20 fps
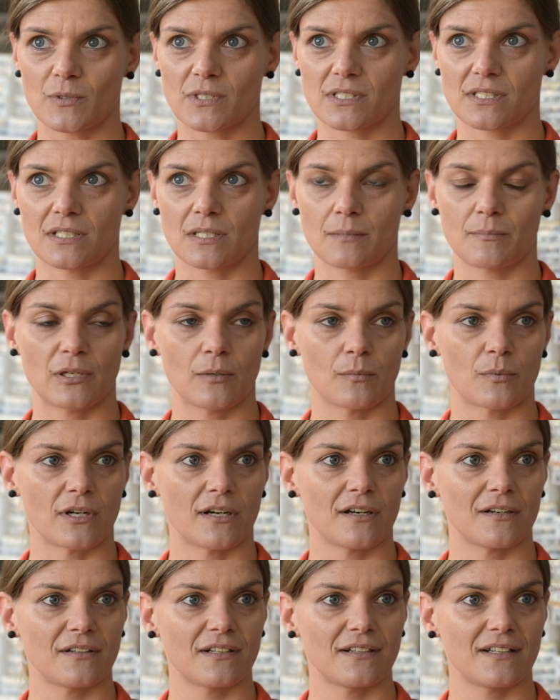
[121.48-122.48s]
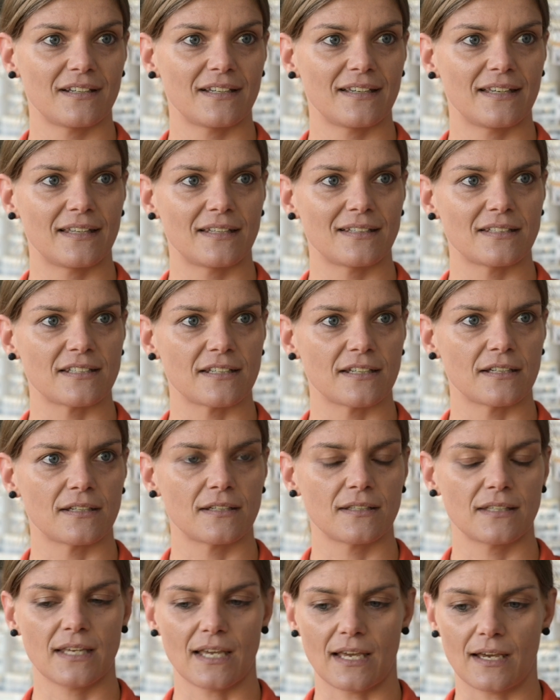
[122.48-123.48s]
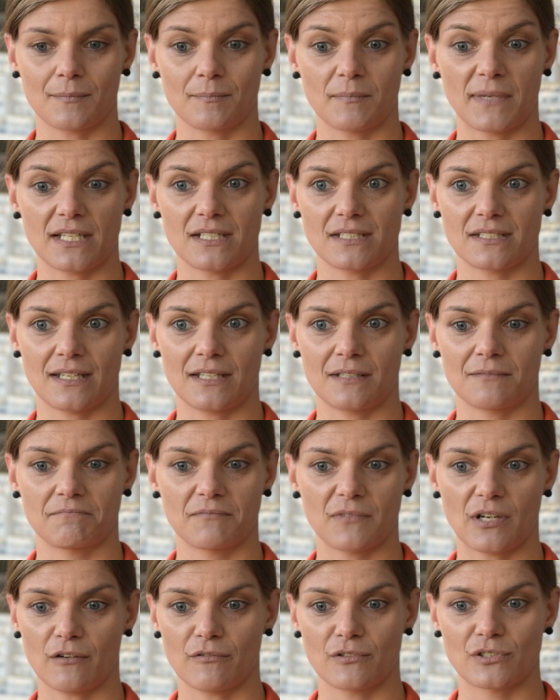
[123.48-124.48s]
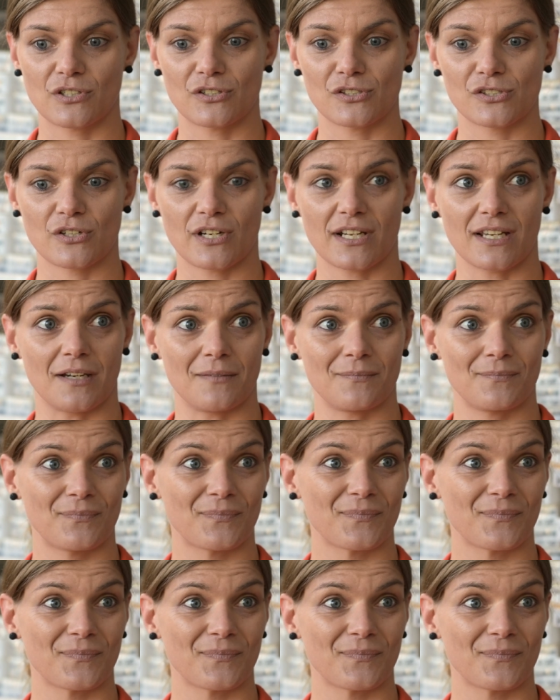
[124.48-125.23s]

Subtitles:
was in the Pilbara, and I made it then over to Australia.